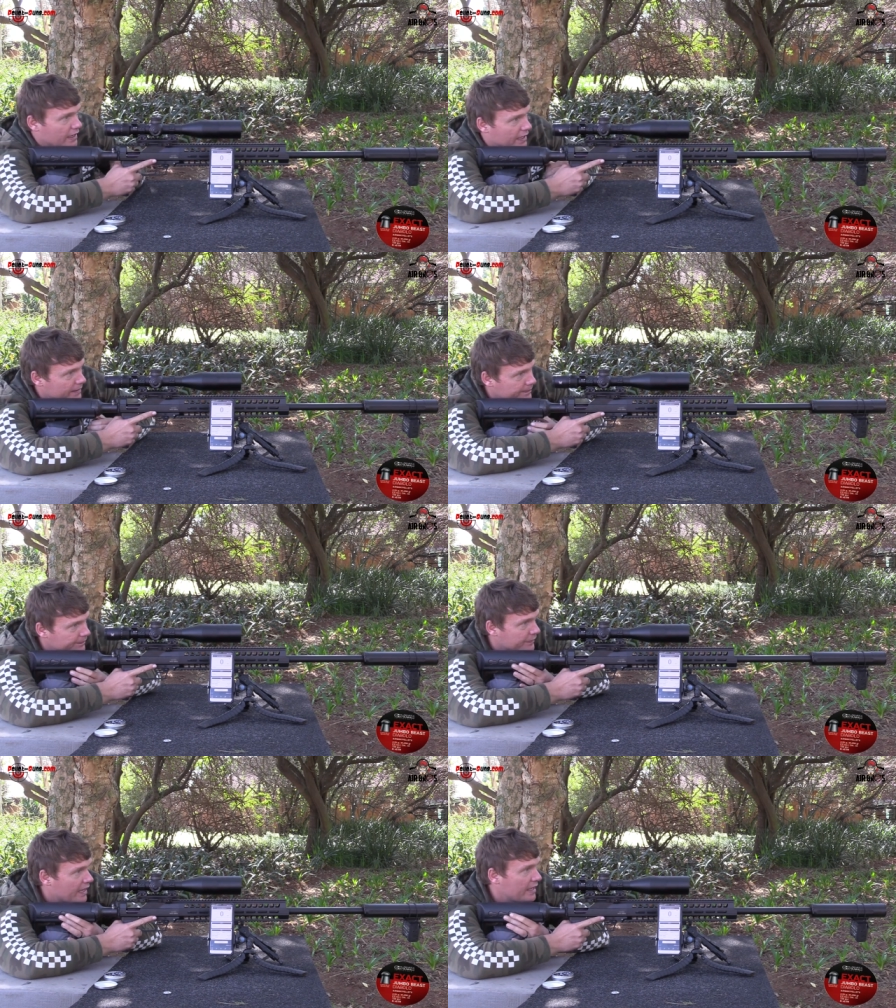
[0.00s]
Um,
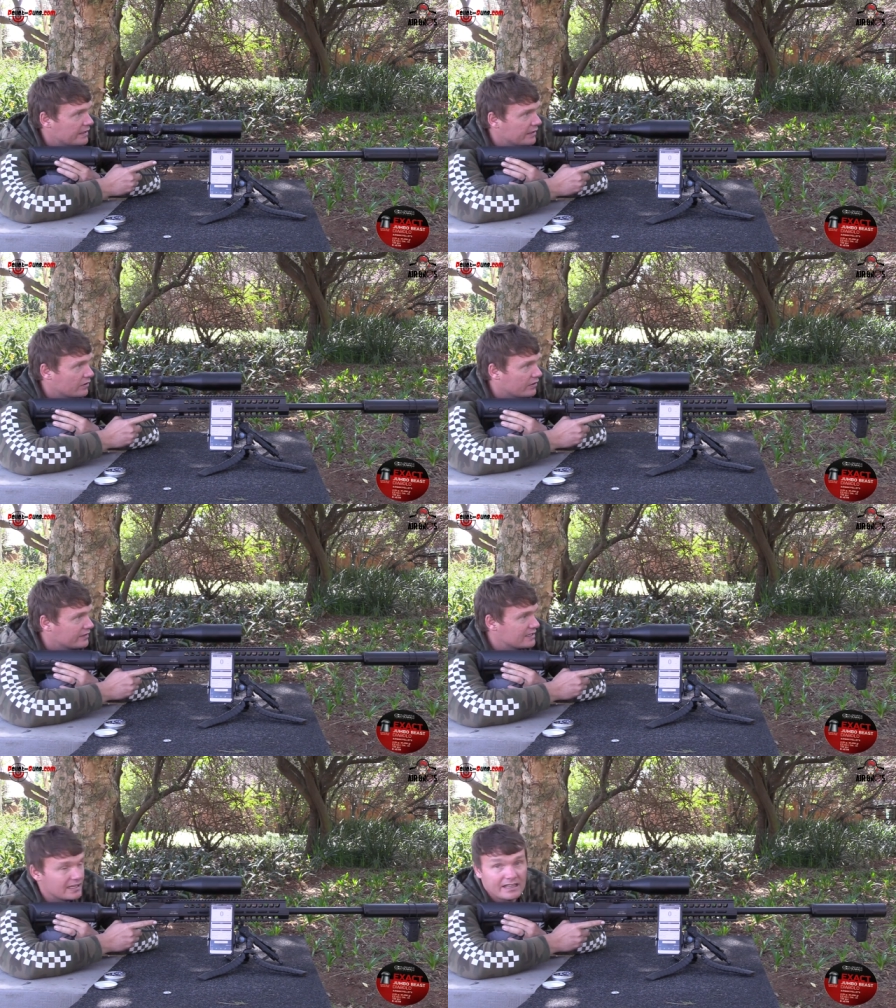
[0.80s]
and then
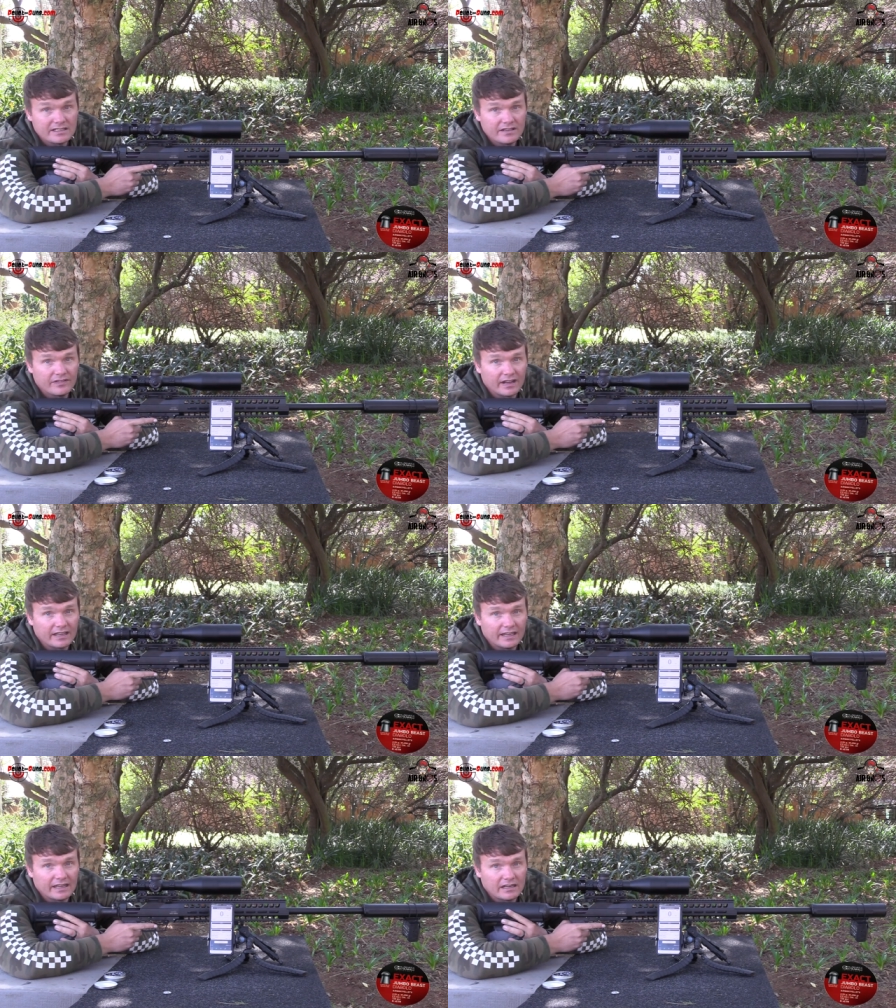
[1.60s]
obviously let's see if I
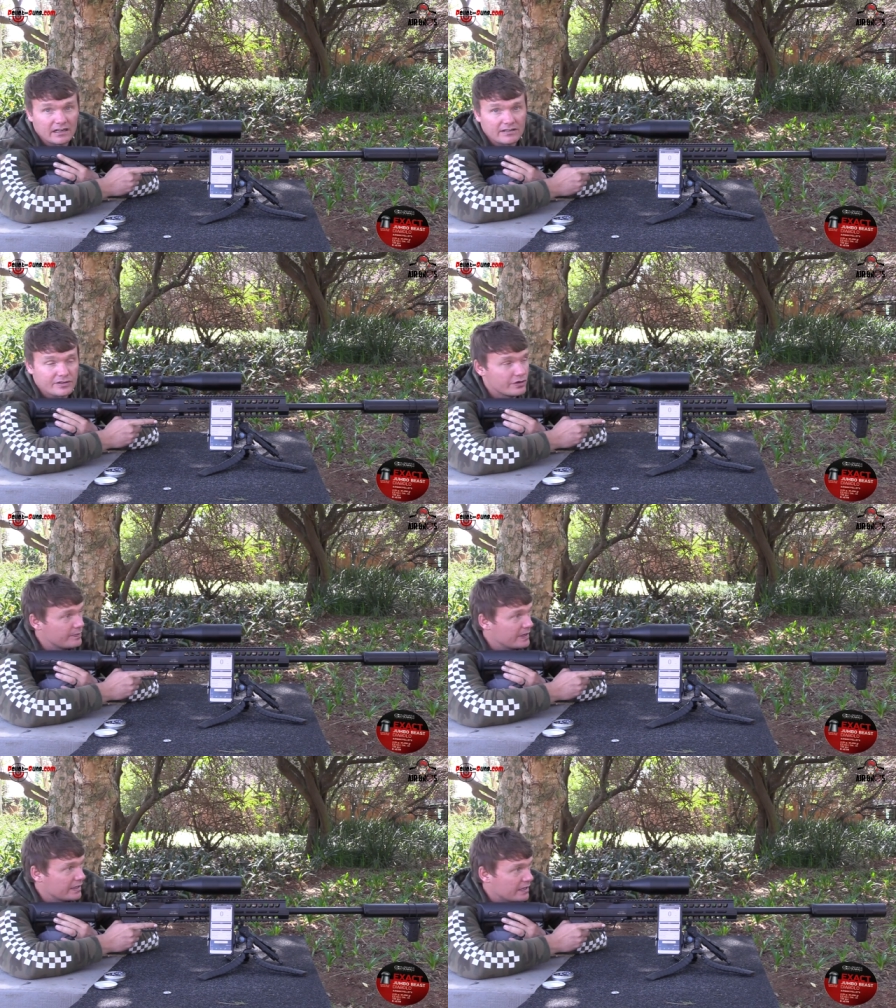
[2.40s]
can get a nice
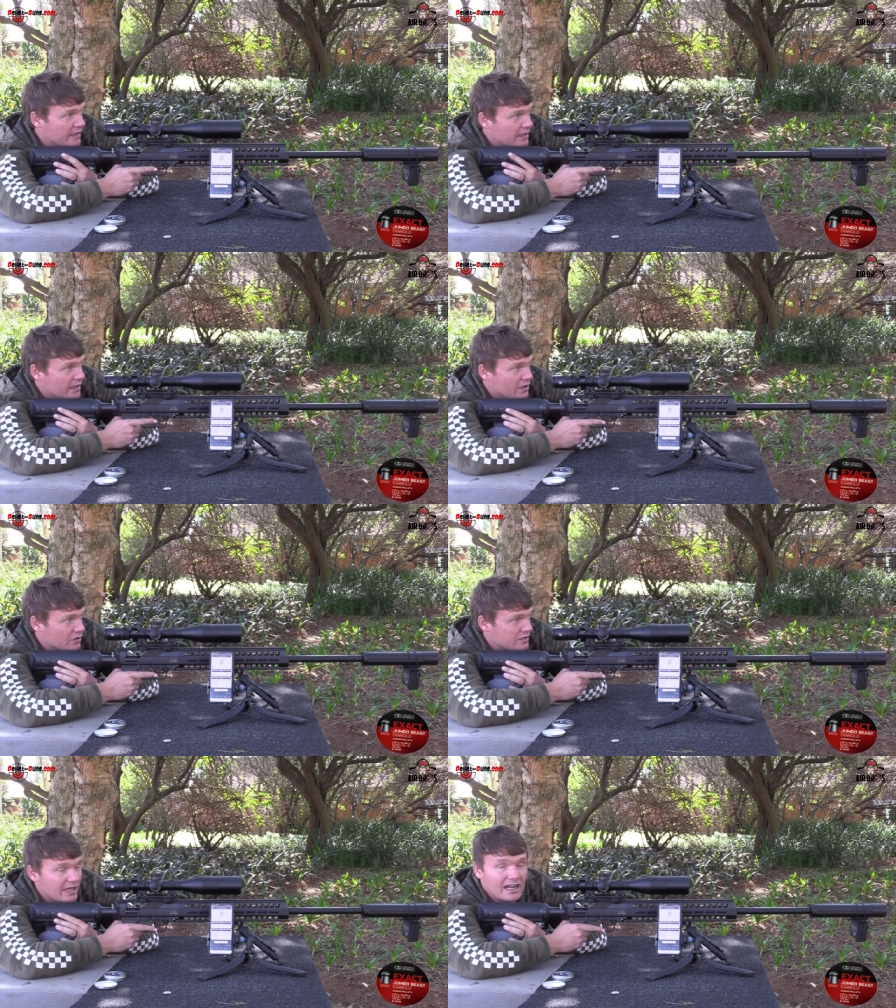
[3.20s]
grouping
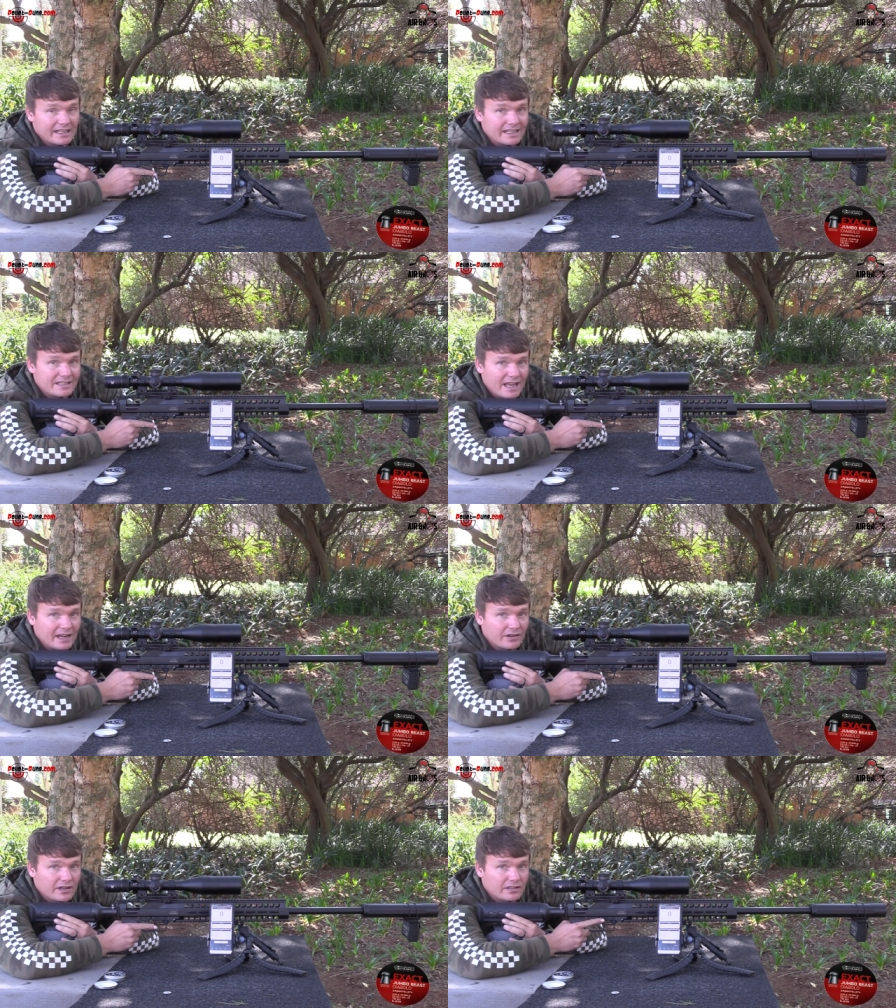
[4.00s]
because the gun is
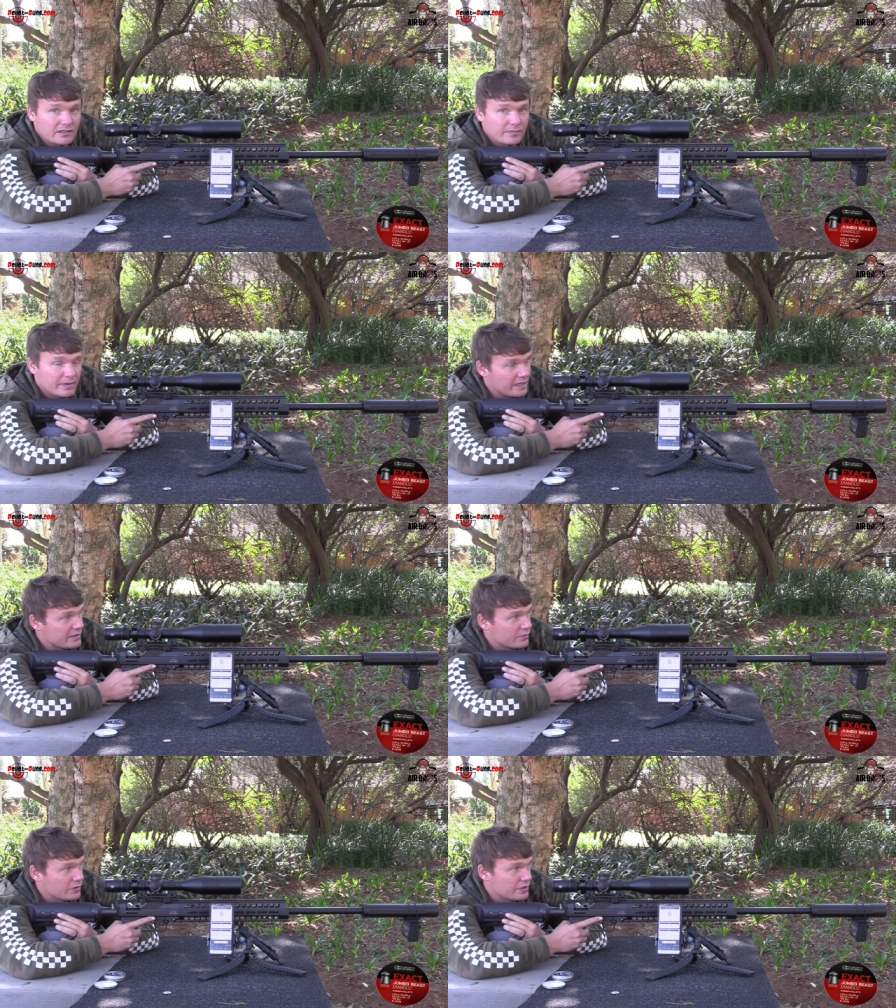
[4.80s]
accurate but
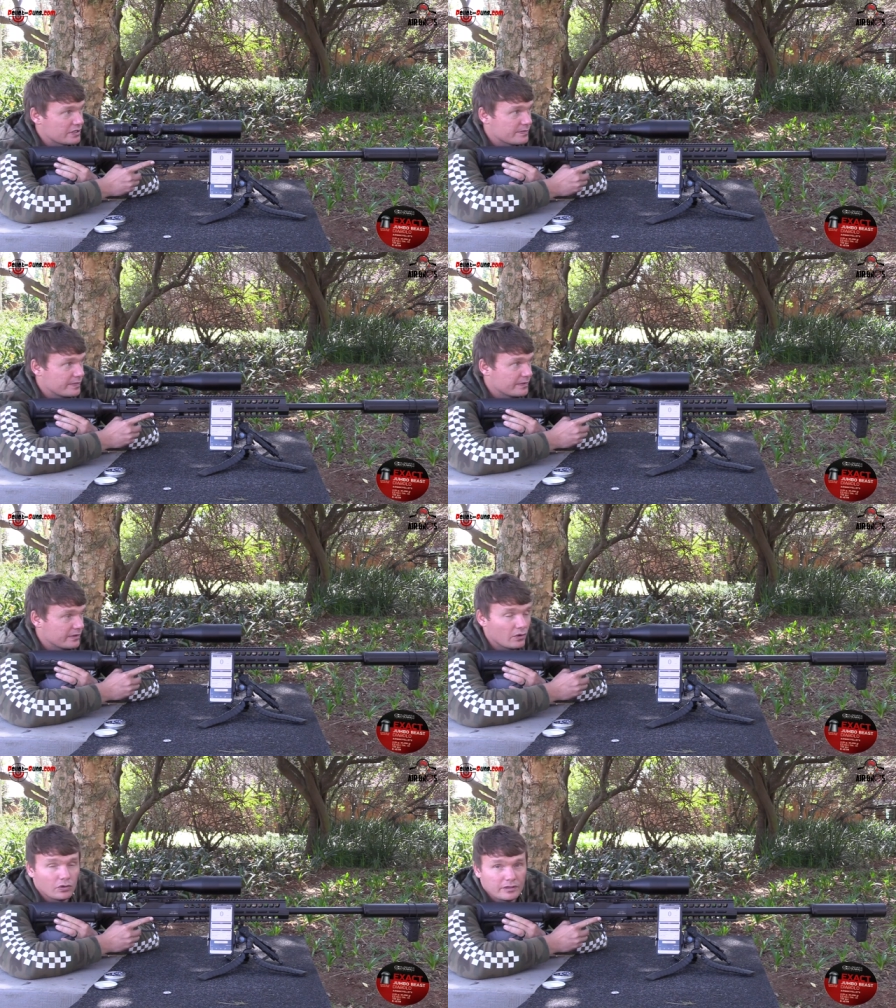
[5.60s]
it will just
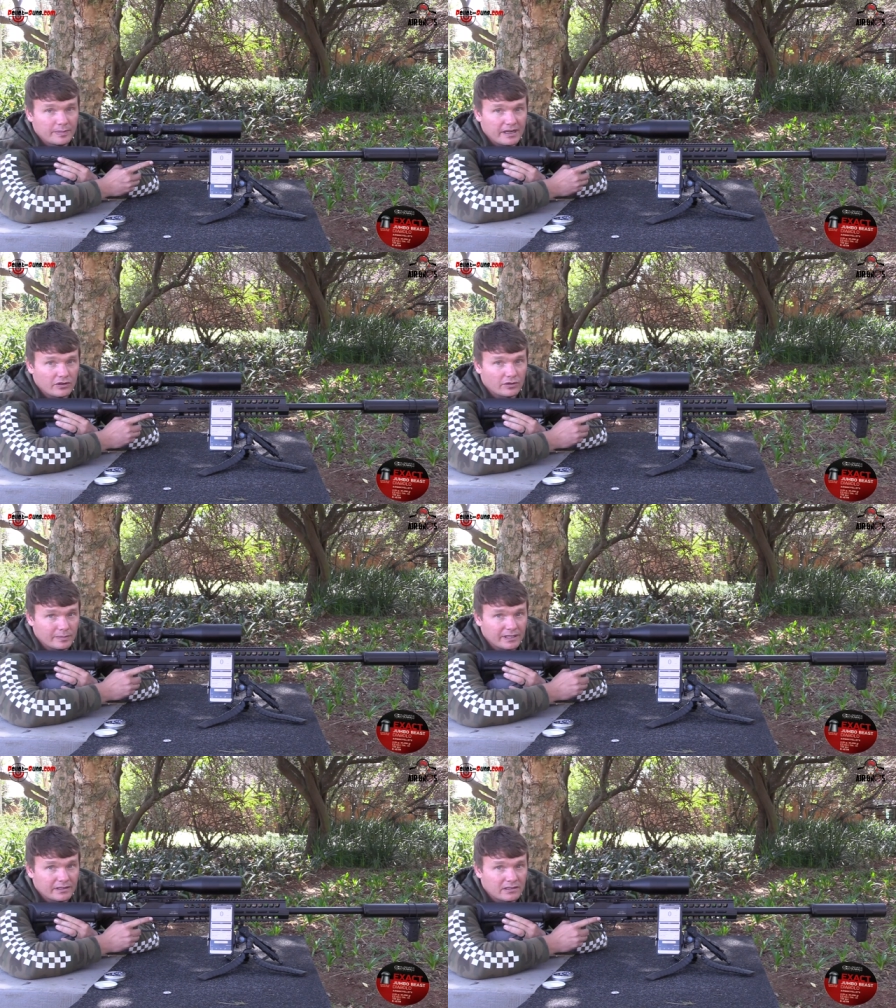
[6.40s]
all depend on
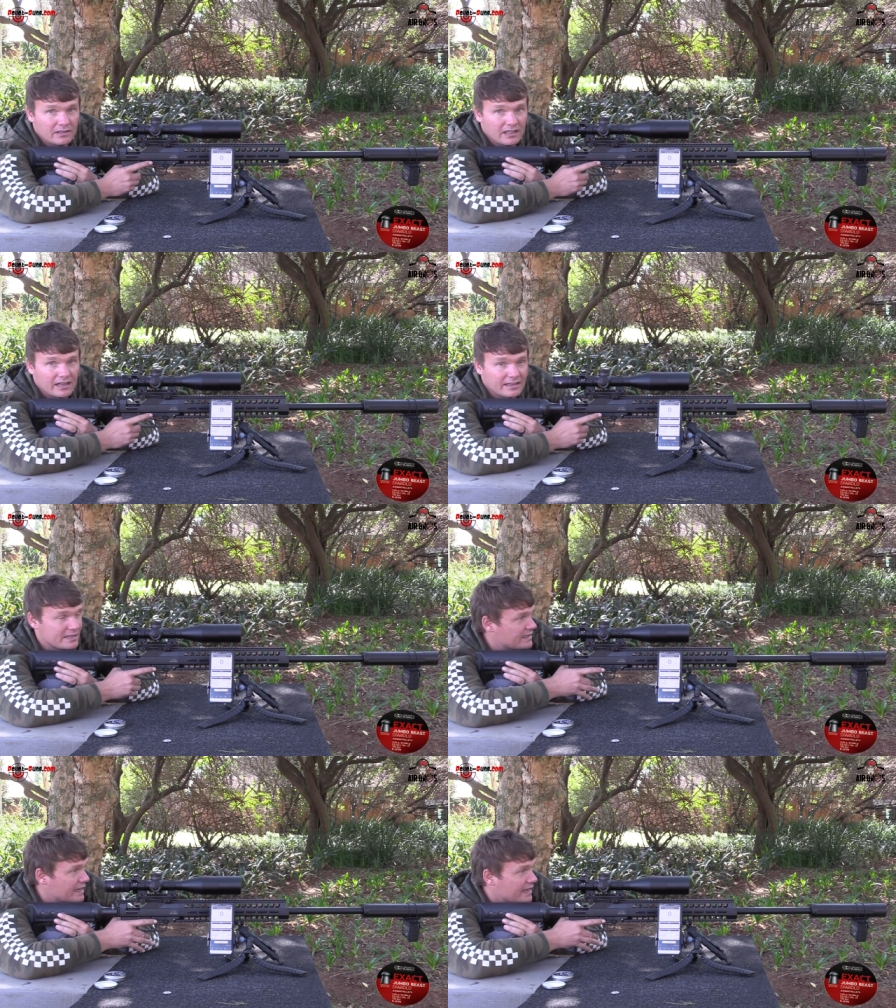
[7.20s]
me like
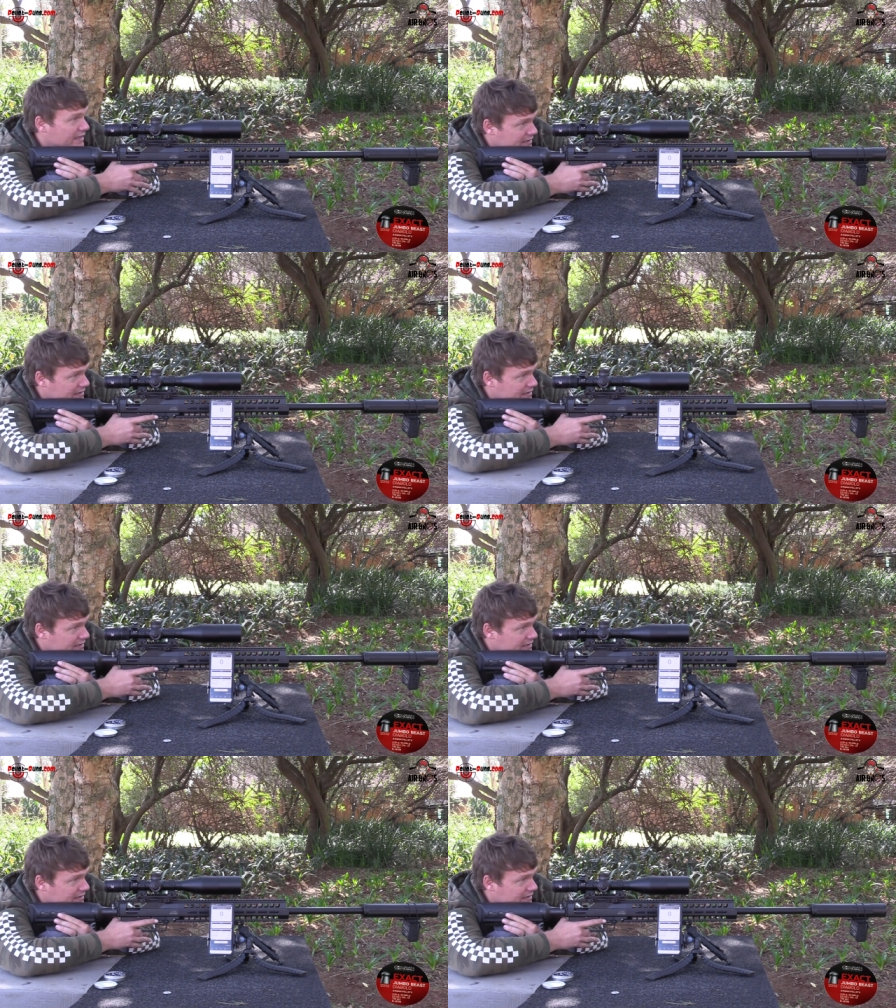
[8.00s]
they say